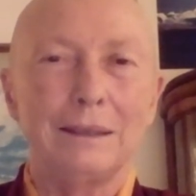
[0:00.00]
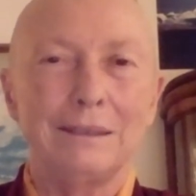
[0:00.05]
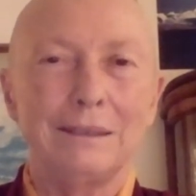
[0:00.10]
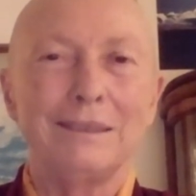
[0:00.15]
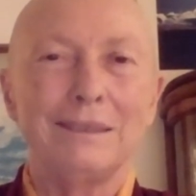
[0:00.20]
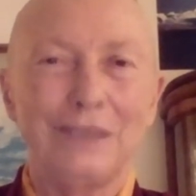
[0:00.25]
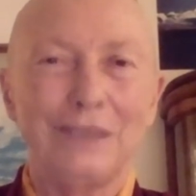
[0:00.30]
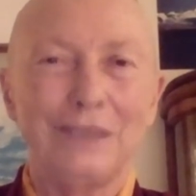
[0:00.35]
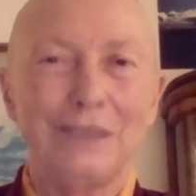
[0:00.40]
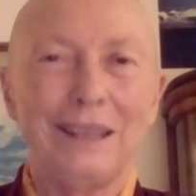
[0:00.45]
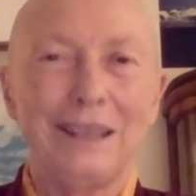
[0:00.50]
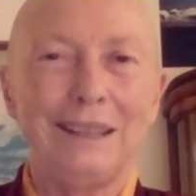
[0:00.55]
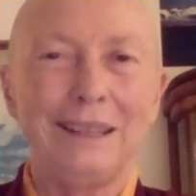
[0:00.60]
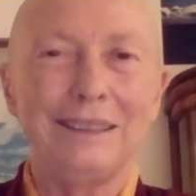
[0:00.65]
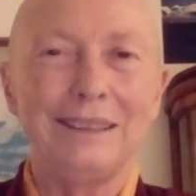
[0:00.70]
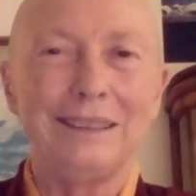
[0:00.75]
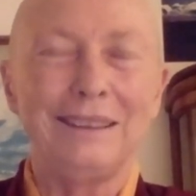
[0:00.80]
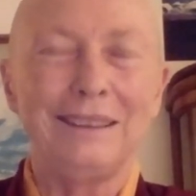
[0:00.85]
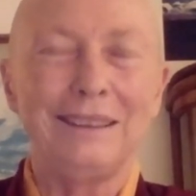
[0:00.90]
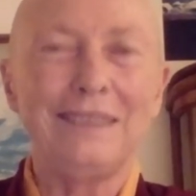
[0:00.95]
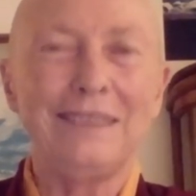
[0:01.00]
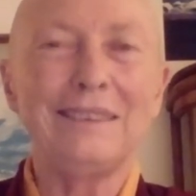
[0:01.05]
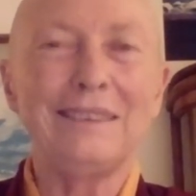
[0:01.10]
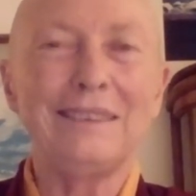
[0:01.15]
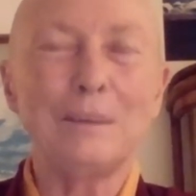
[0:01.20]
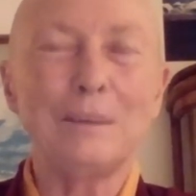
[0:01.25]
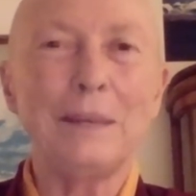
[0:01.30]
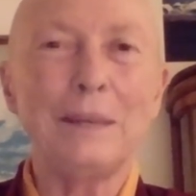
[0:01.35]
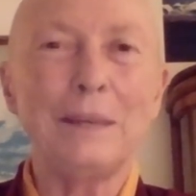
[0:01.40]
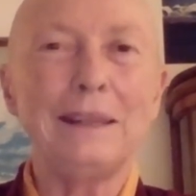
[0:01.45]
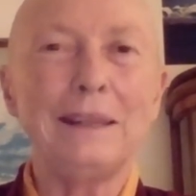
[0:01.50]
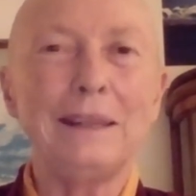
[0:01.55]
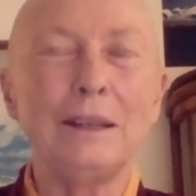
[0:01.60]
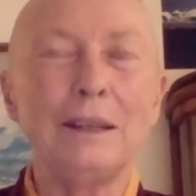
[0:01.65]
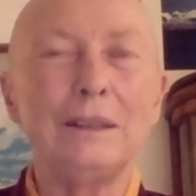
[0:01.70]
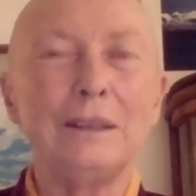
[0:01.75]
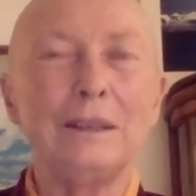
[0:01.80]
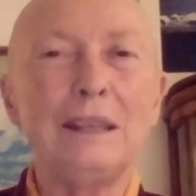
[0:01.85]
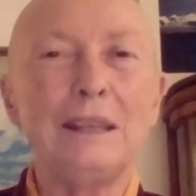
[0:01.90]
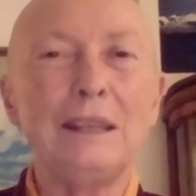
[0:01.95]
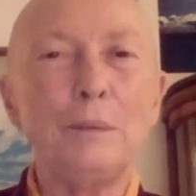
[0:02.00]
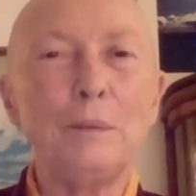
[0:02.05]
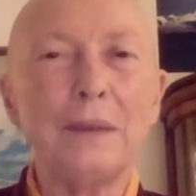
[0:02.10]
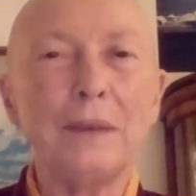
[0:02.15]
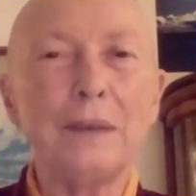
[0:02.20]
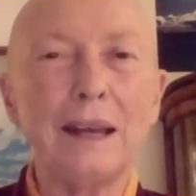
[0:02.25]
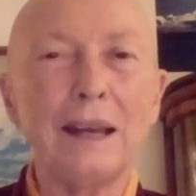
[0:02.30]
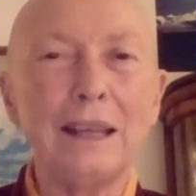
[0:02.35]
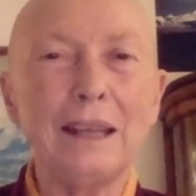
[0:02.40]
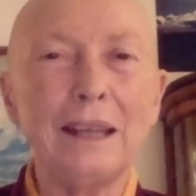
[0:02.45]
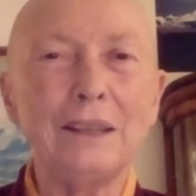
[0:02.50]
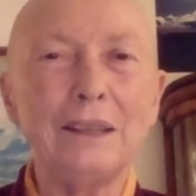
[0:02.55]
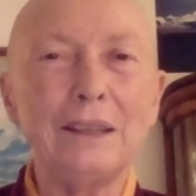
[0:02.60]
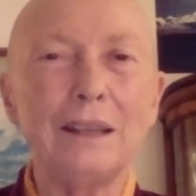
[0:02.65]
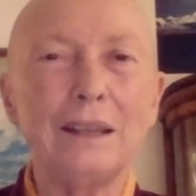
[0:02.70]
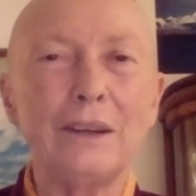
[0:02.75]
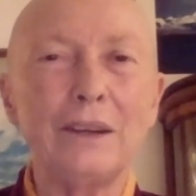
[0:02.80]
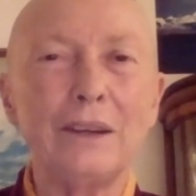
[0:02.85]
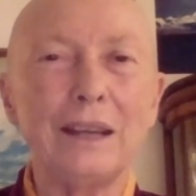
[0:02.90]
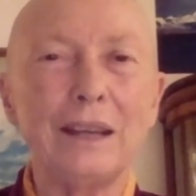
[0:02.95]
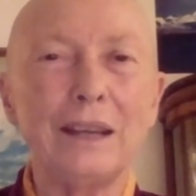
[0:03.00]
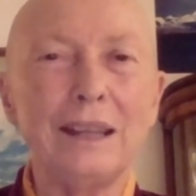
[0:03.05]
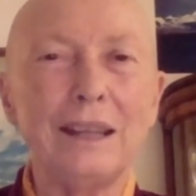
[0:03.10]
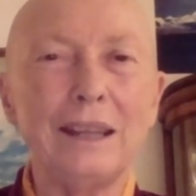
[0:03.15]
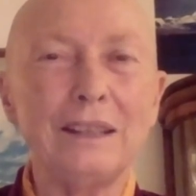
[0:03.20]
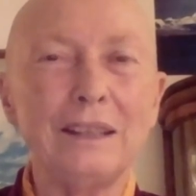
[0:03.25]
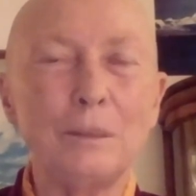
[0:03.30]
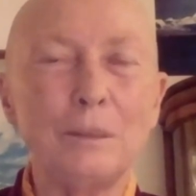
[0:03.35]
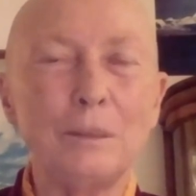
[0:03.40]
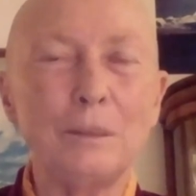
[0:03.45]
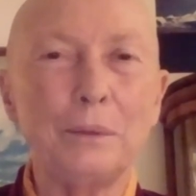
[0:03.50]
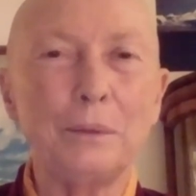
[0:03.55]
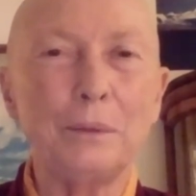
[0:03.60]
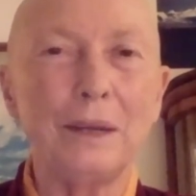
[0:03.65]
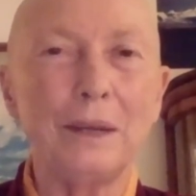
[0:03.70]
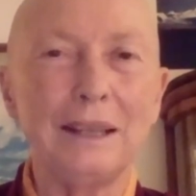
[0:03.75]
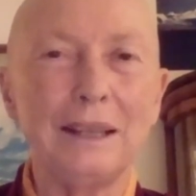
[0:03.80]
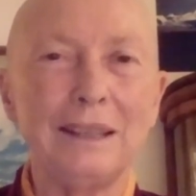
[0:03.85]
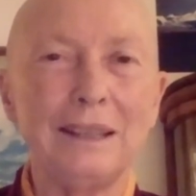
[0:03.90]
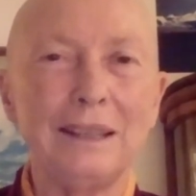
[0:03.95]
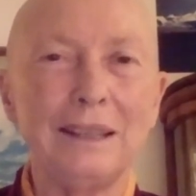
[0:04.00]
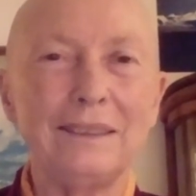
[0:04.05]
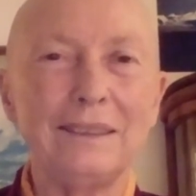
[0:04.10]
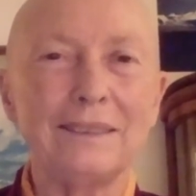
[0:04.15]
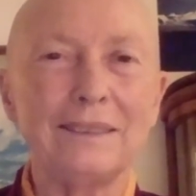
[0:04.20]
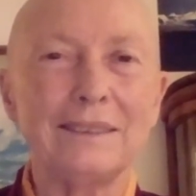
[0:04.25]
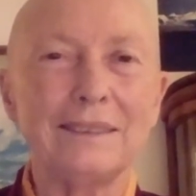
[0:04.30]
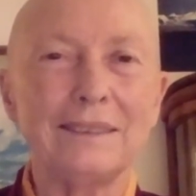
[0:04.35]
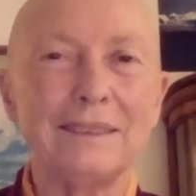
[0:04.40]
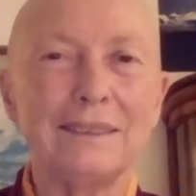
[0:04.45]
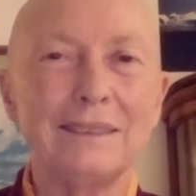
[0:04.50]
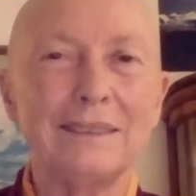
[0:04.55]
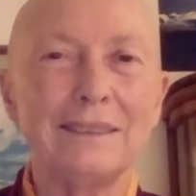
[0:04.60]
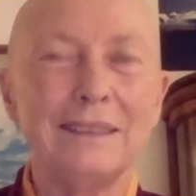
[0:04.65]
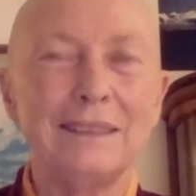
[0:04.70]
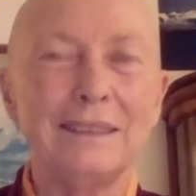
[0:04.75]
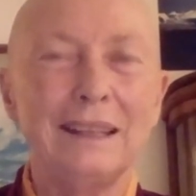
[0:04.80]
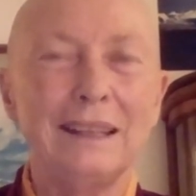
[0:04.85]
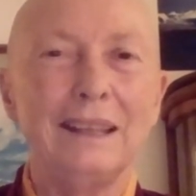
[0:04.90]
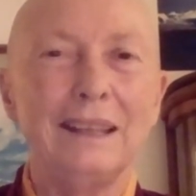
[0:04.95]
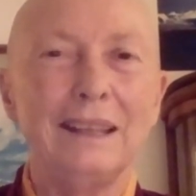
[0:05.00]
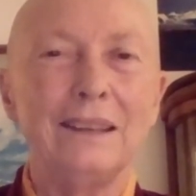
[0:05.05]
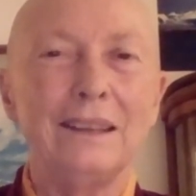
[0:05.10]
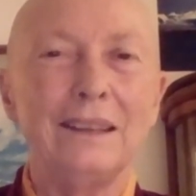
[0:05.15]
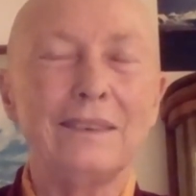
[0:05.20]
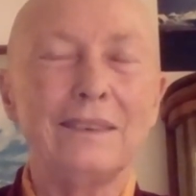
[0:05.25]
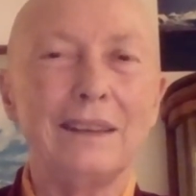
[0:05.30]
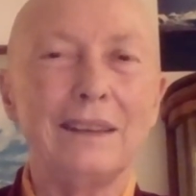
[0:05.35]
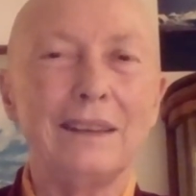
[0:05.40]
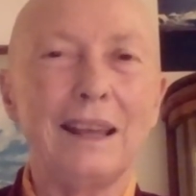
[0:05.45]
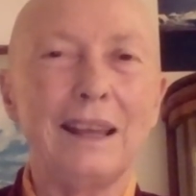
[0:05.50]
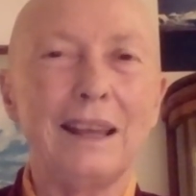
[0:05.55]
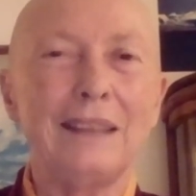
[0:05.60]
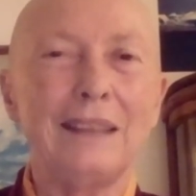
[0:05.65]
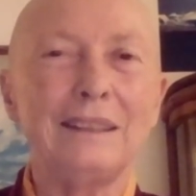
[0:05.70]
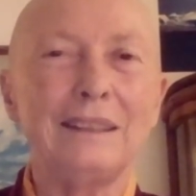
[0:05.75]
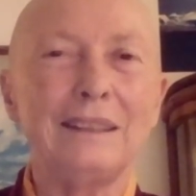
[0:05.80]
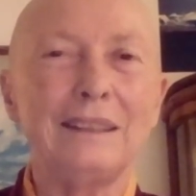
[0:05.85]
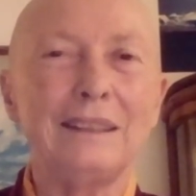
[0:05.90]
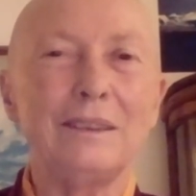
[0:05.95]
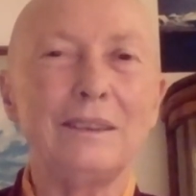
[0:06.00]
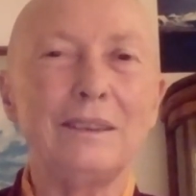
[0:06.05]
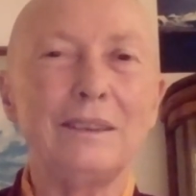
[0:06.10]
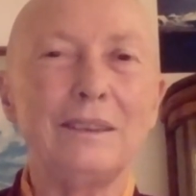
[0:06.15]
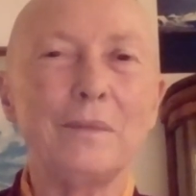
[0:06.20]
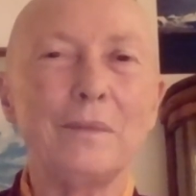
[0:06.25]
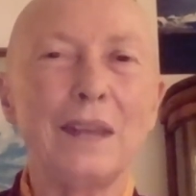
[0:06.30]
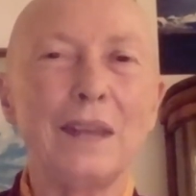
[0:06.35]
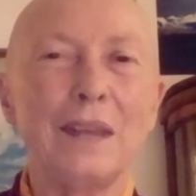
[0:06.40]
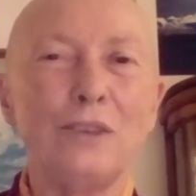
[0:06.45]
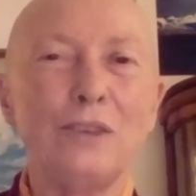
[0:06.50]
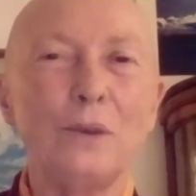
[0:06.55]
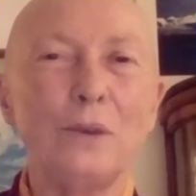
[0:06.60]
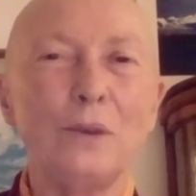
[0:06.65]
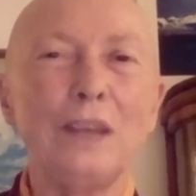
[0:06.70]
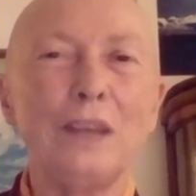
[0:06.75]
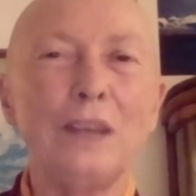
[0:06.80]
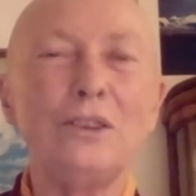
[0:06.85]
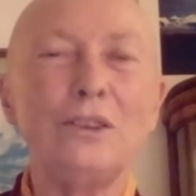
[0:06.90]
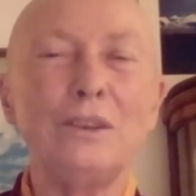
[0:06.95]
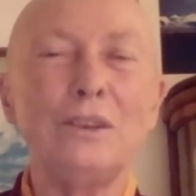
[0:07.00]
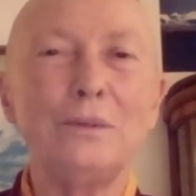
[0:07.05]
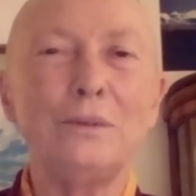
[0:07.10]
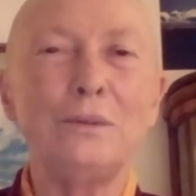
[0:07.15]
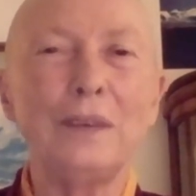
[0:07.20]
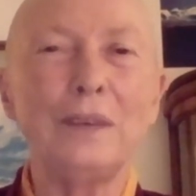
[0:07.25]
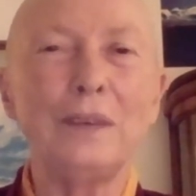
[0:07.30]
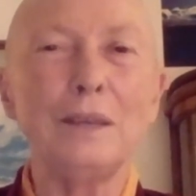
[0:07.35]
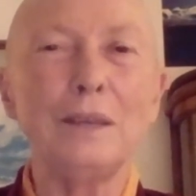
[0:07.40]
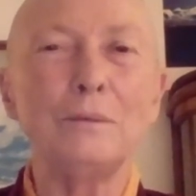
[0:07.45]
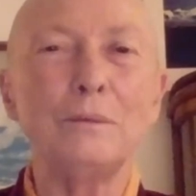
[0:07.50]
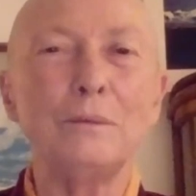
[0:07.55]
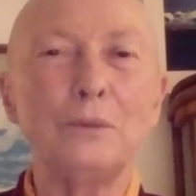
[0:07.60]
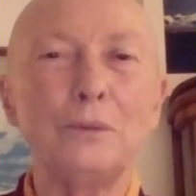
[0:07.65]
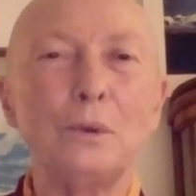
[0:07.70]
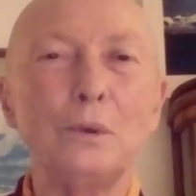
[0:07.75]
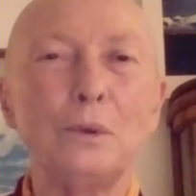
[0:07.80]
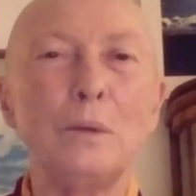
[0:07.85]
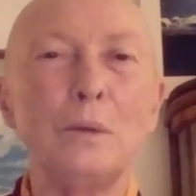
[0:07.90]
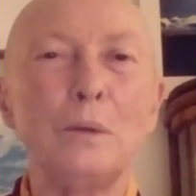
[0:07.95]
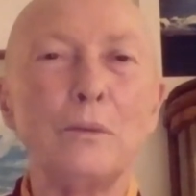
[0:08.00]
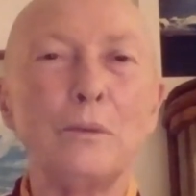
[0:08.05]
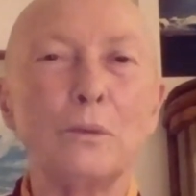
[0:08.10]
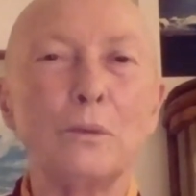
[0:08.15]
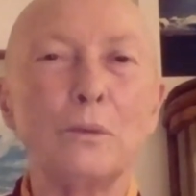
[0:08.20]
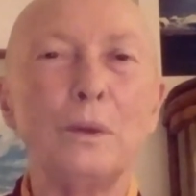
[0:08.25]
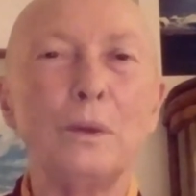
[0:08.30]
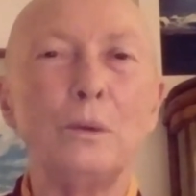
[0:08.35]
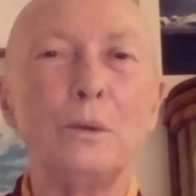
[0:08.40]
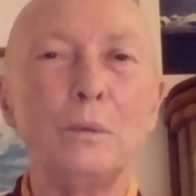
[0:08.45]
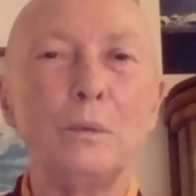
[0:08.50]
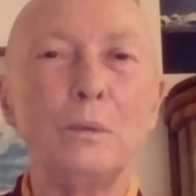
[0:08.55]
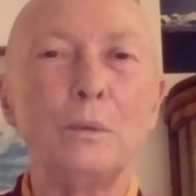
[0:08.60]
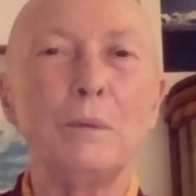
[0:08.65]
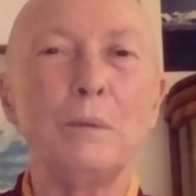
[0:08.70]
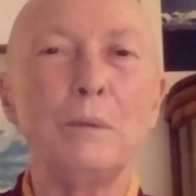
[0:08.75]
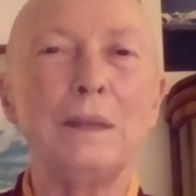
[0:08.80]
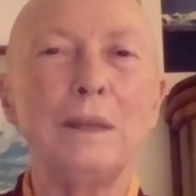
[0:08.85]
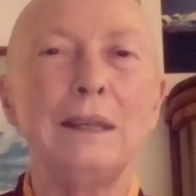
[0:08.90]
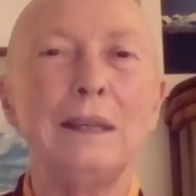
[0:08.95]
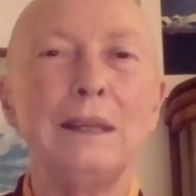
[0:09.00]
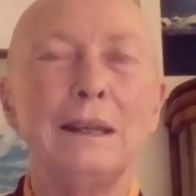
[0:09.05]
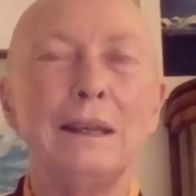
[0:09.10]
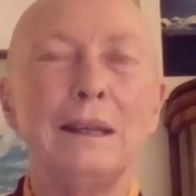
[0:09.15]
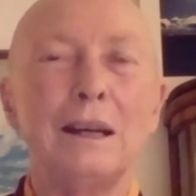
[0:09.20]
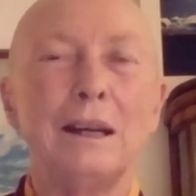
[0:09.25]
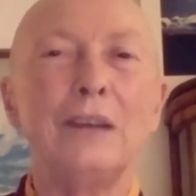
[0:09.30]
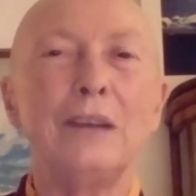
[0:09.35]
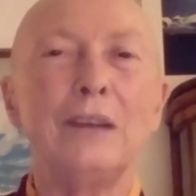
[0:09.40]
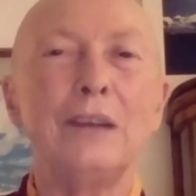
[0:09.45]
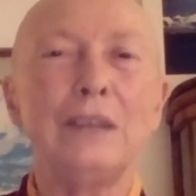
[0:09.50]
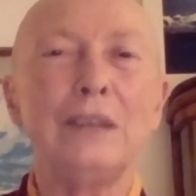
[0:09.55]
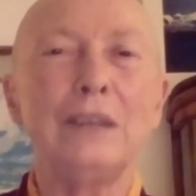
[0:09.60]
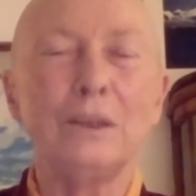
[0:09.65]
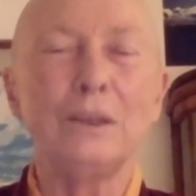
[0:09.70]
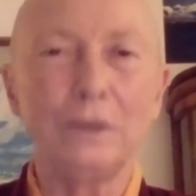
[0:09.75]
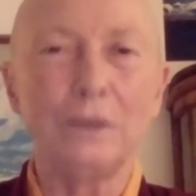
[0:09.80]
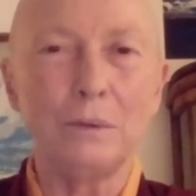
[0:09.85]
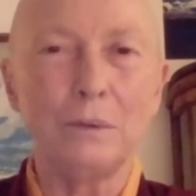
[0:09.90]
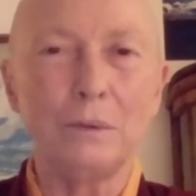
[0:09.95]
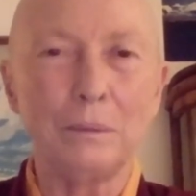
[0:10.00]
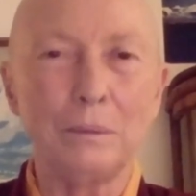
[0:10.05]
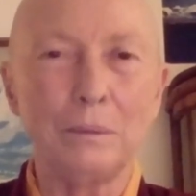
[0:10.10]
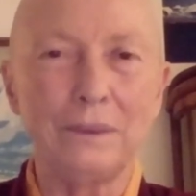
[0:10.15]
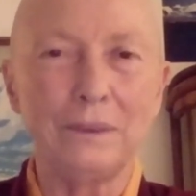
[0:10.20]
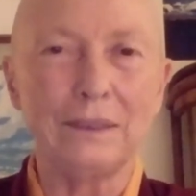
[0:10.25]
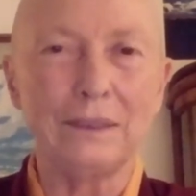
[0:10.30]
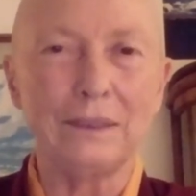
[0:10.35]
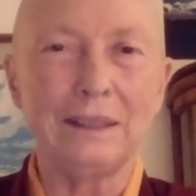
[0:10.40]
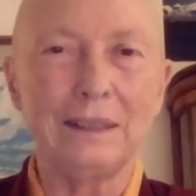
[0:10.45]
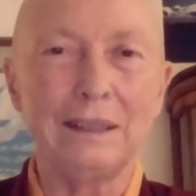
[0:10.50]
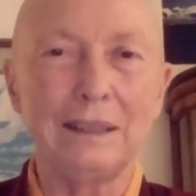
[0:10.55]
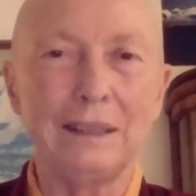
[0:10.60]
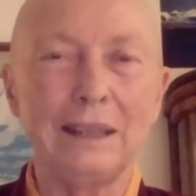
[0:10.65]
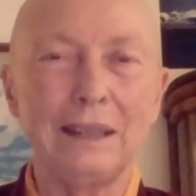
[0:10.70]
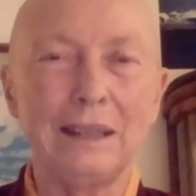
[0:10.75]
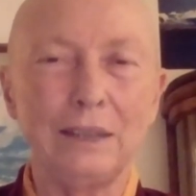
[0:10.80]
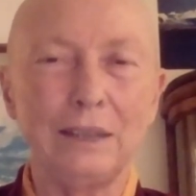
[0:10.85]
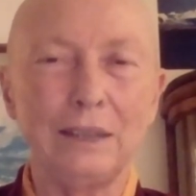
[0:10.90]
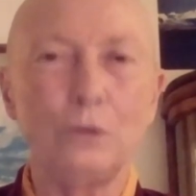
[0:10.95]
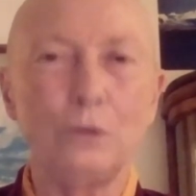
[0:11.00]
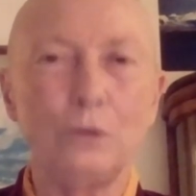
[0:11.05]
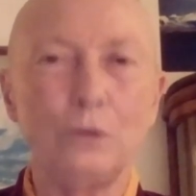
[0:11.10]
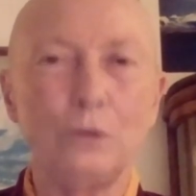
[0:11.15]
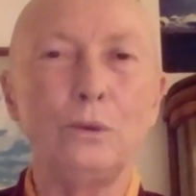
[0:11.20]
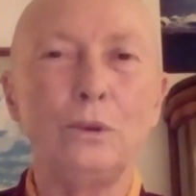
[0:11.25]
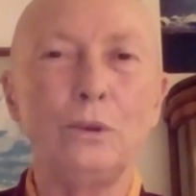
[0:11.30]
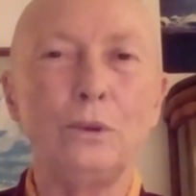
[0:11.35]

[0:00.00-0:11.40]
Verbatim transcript: Okay, this is the main thing. Keep the eye on, our eye on the prize and and try to develop forums where women are equally represented and heard.